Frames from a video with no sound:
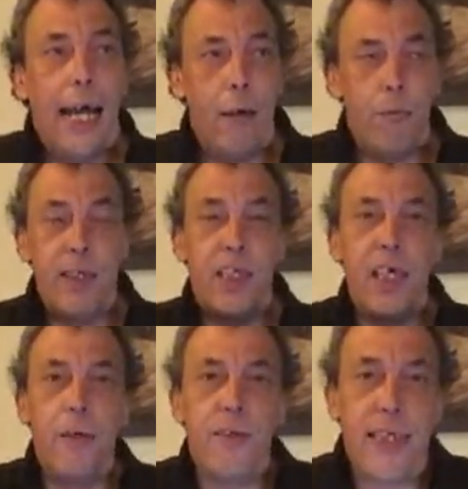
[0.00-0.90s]
It was
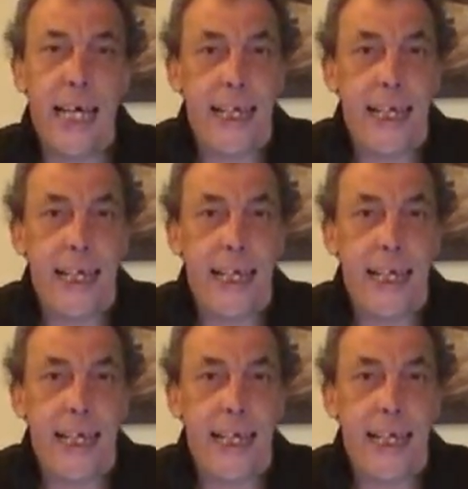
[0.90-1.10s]
used